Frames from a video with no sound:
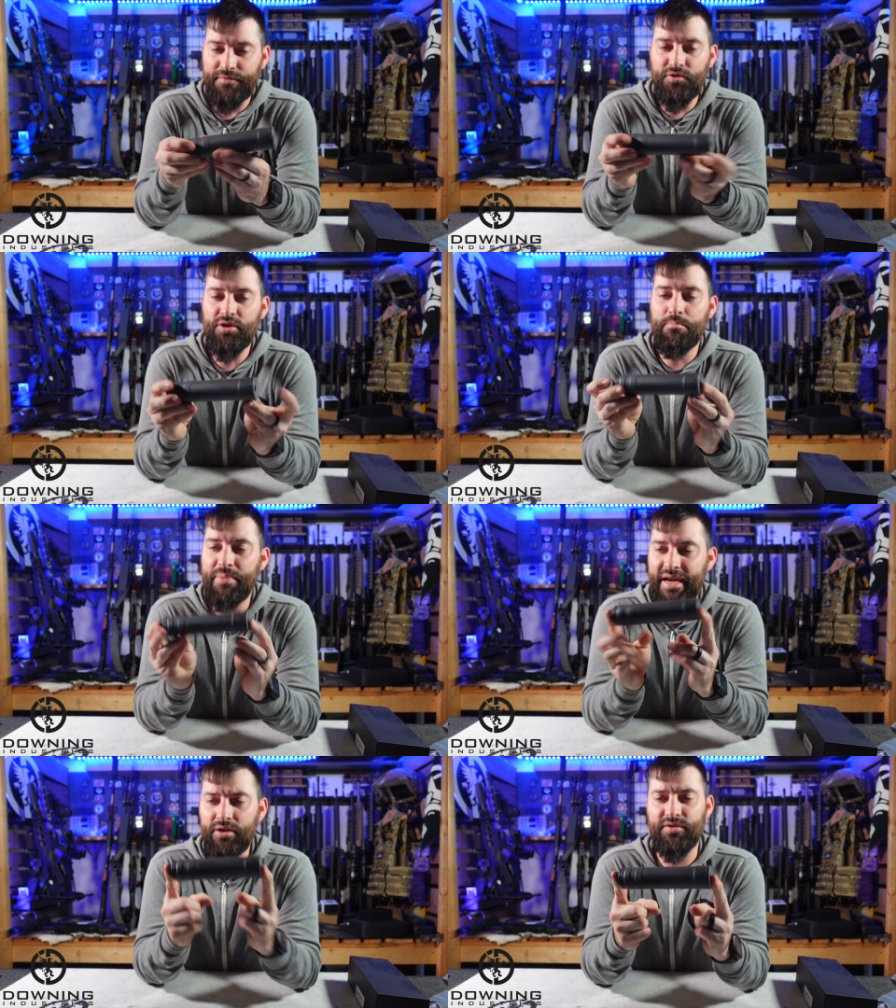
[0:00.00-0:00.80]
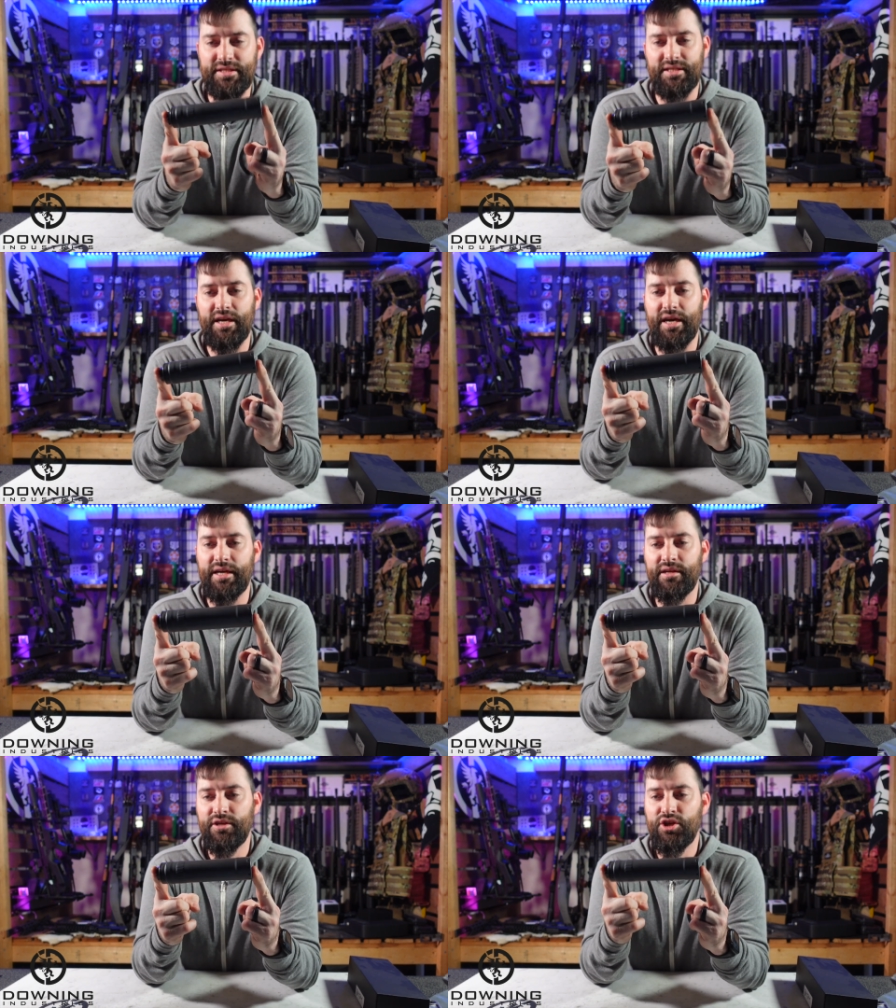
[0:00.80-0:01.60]
If you compare this
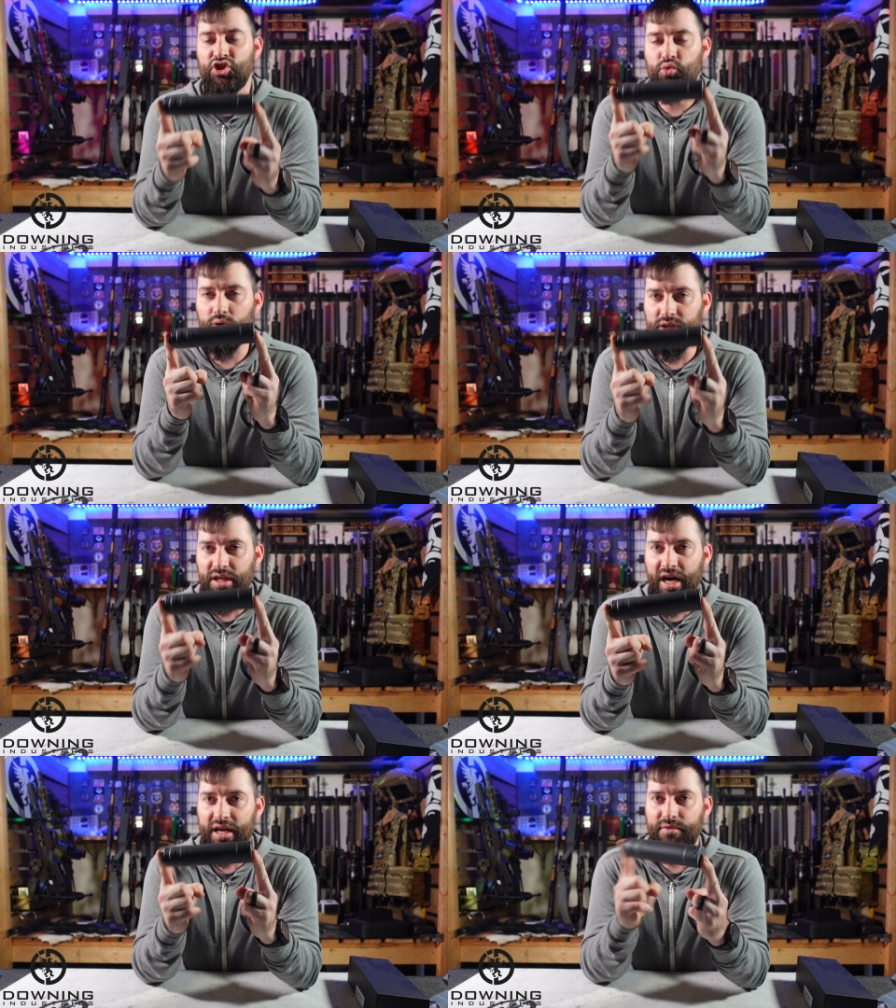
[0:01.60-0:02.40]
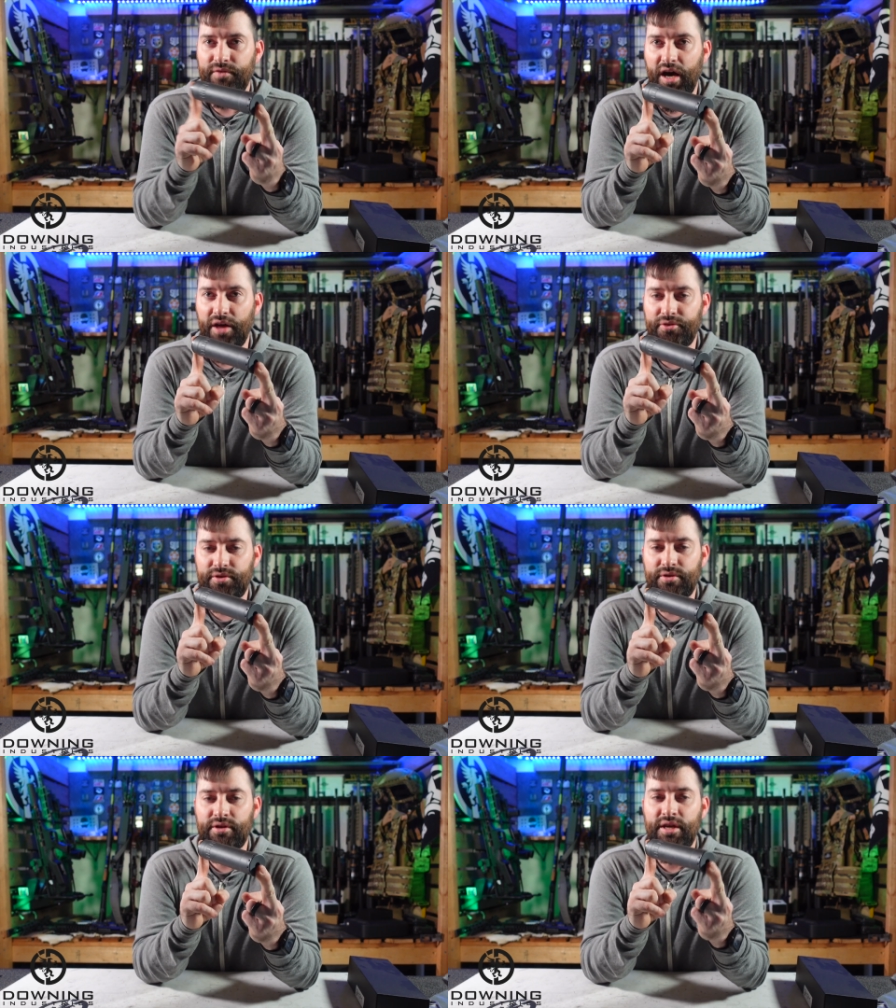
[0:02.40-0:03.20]
guy to a lot of
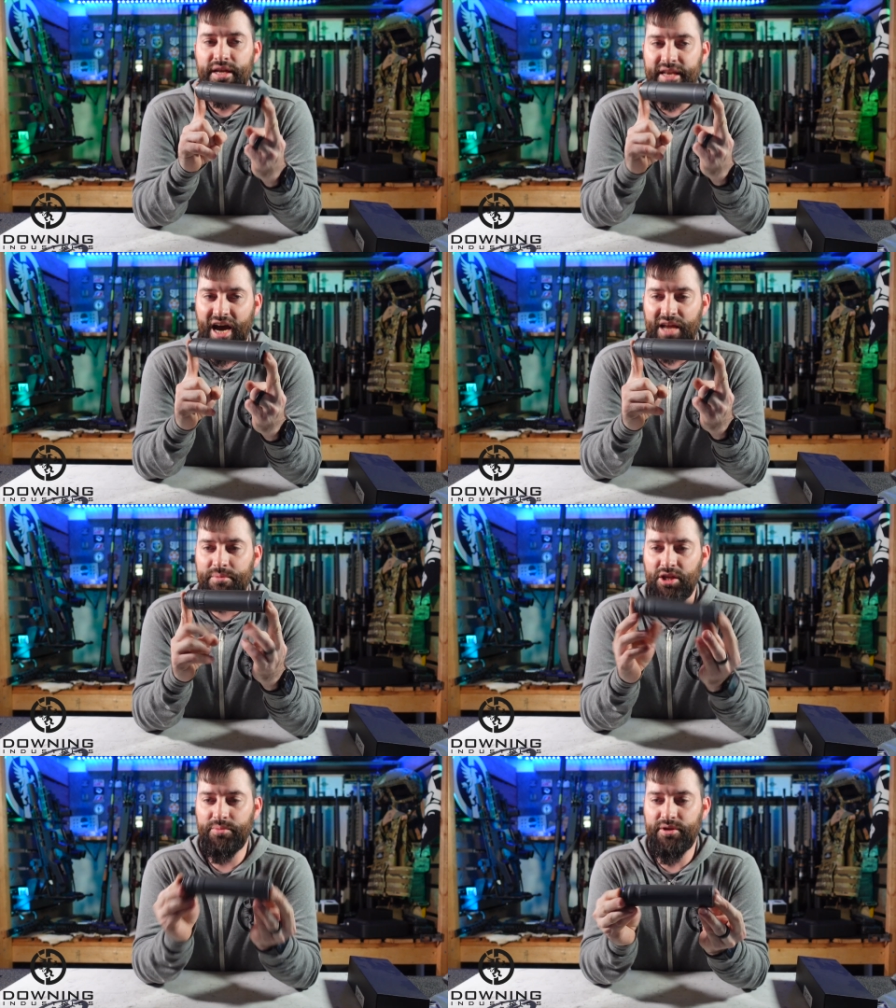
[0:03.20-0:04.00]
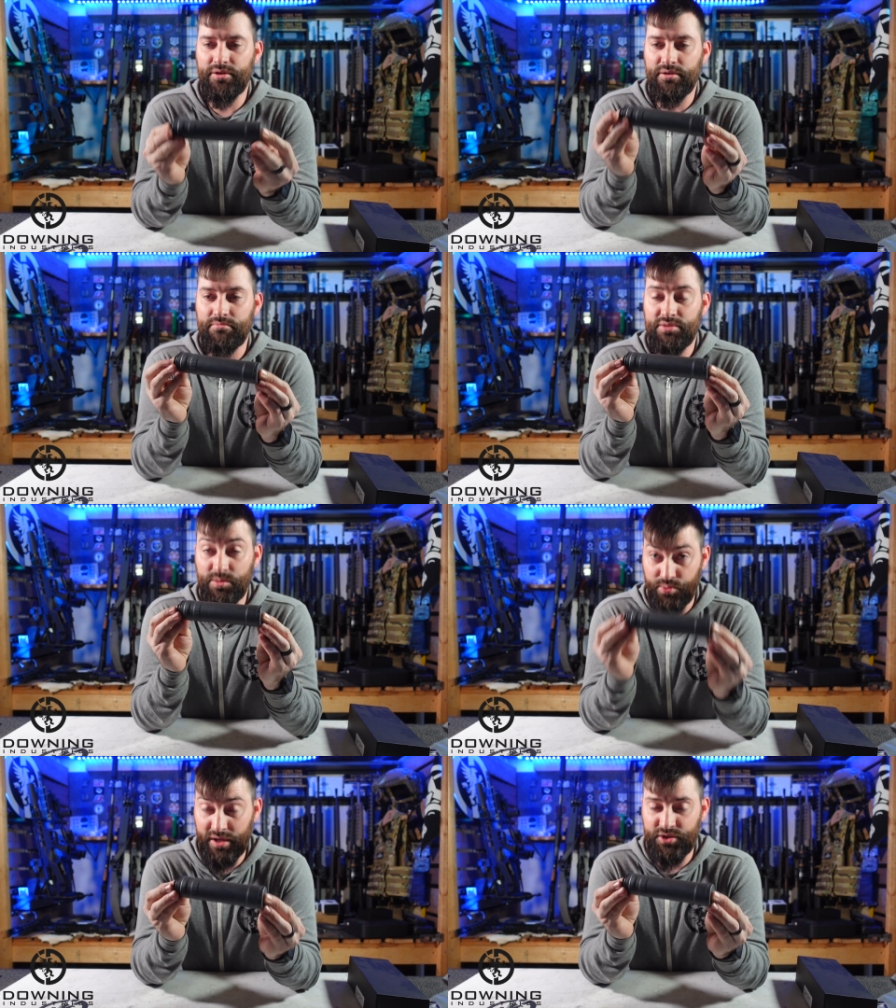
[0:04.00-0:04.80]
other 9mm
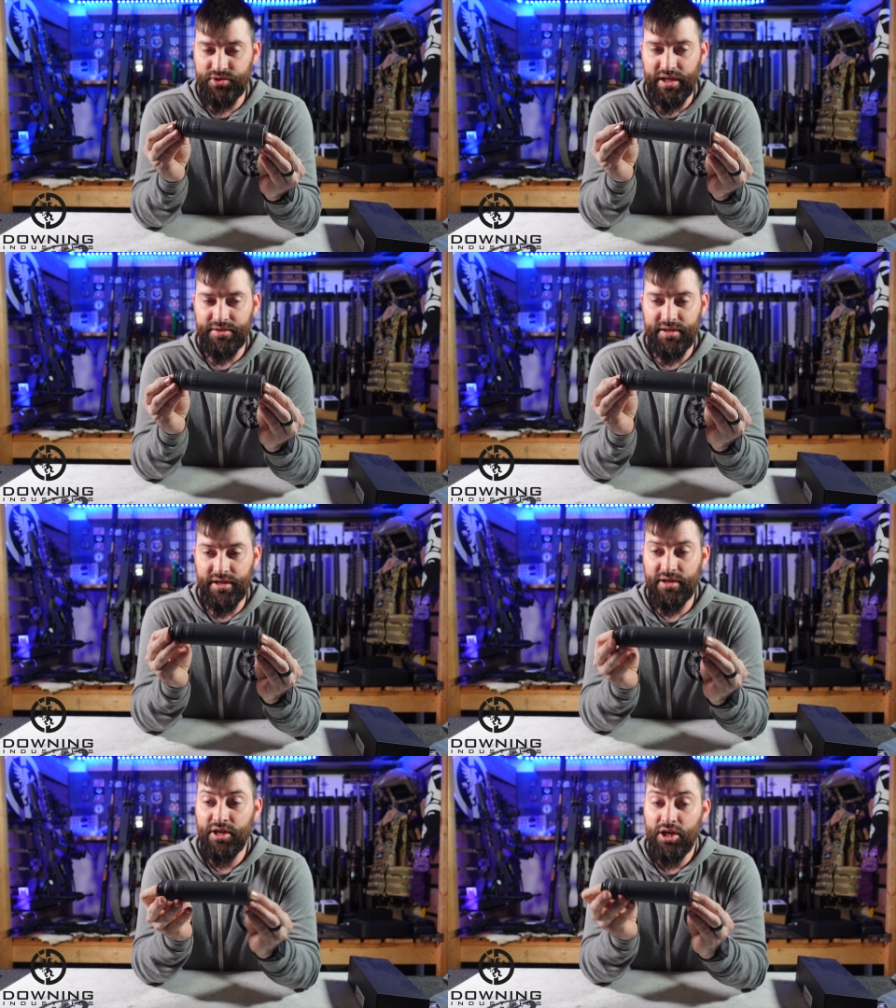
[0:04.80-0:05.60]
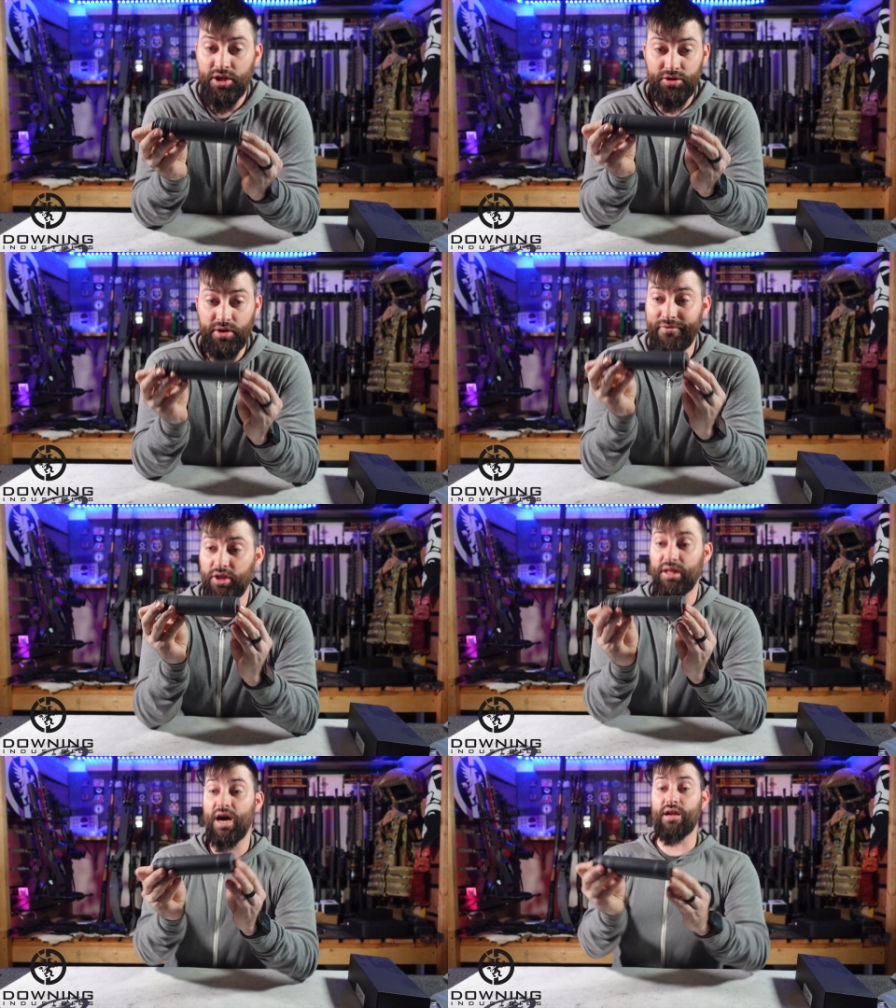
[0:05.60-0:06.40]
suppressors out there, you have a
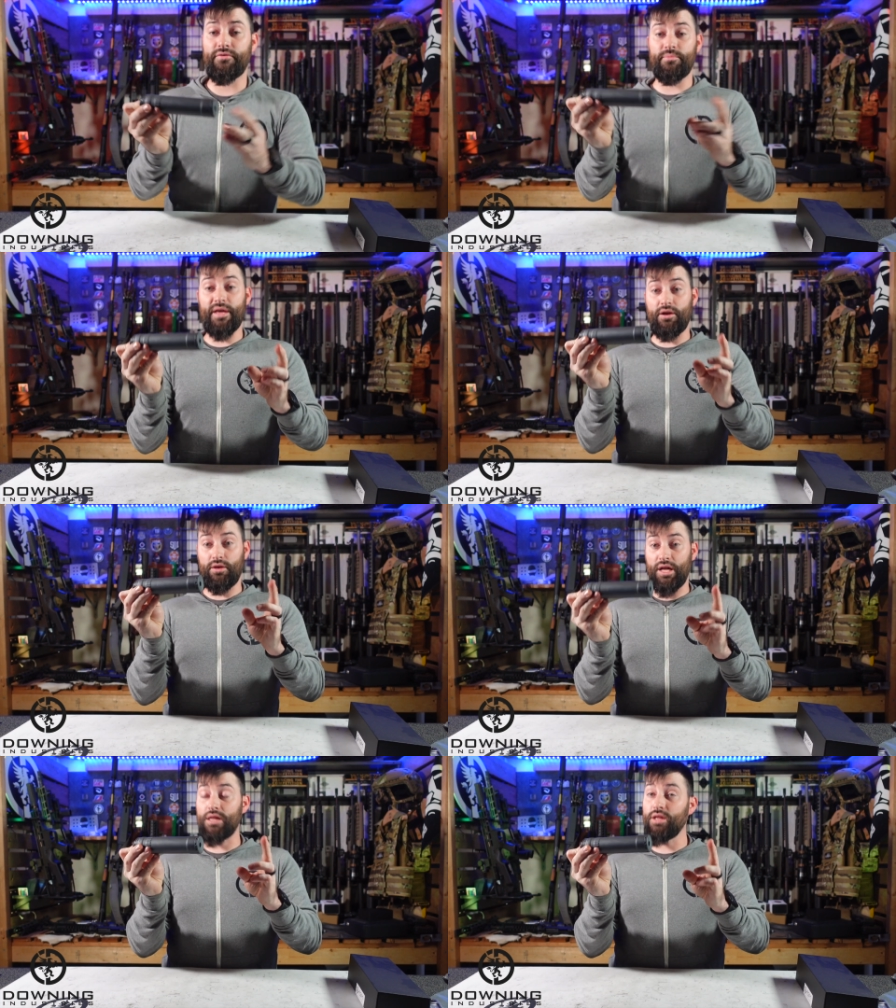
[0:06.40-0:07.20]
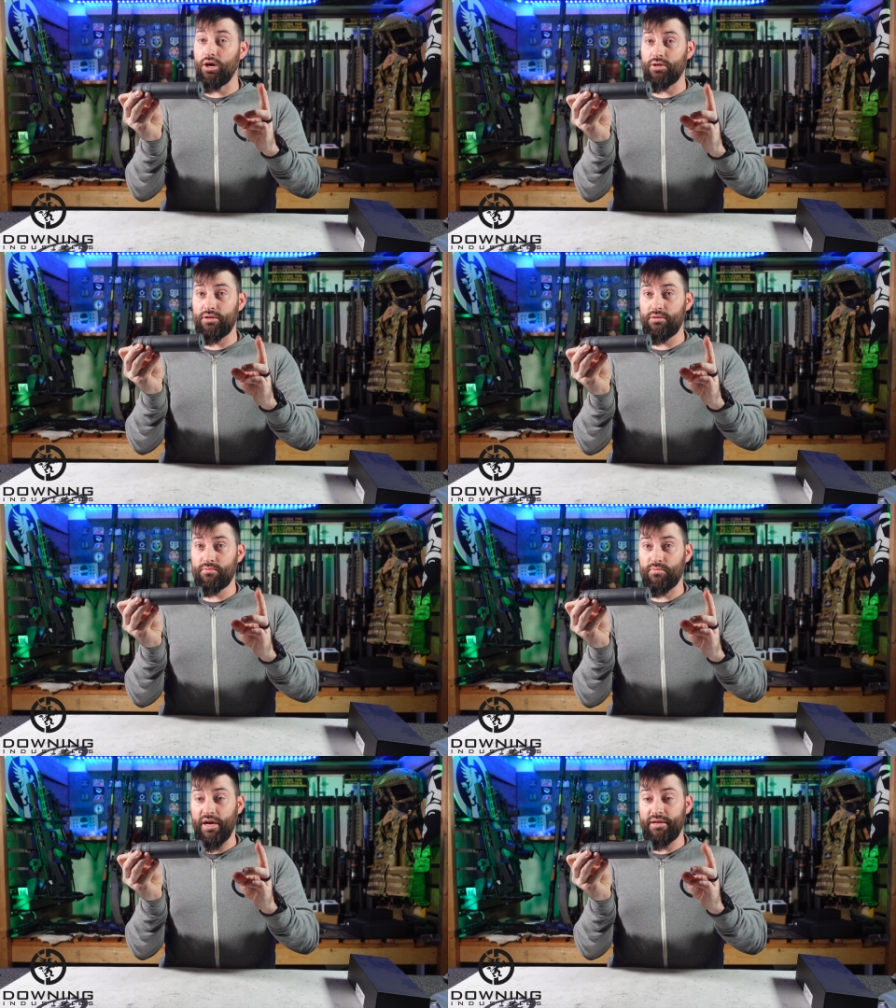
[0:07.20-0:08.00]
lot of them that are a lot longer,
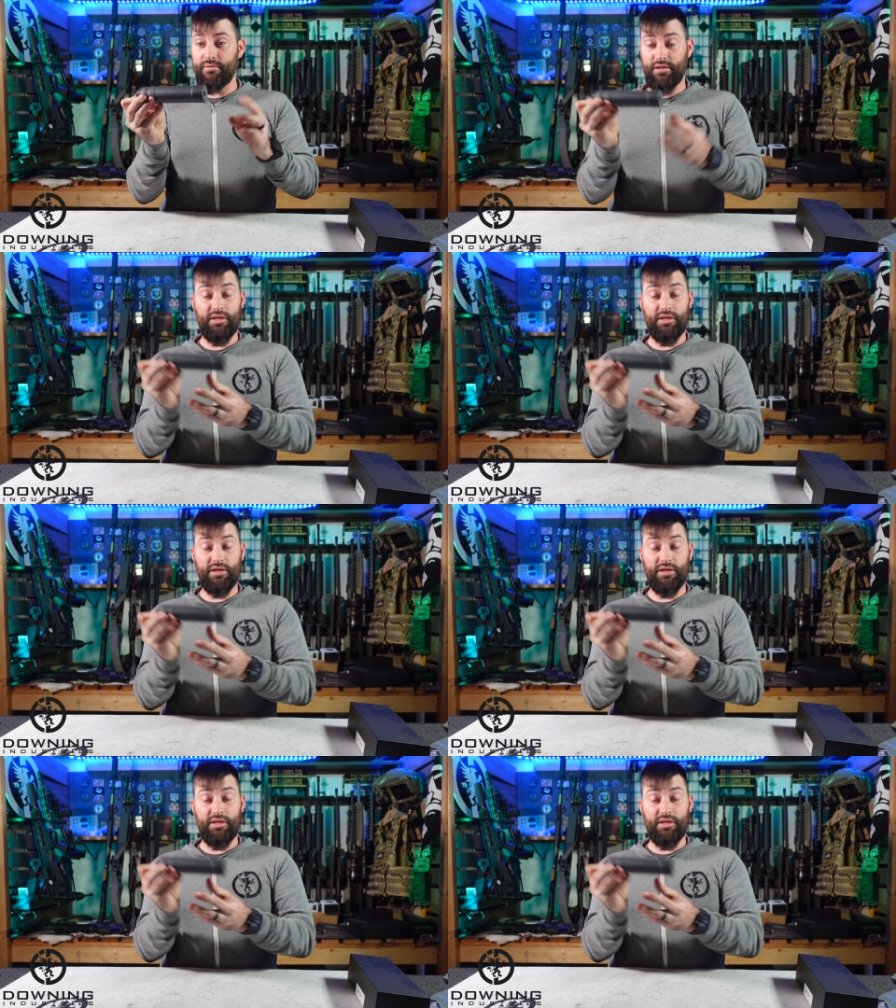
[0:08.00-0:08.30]
right?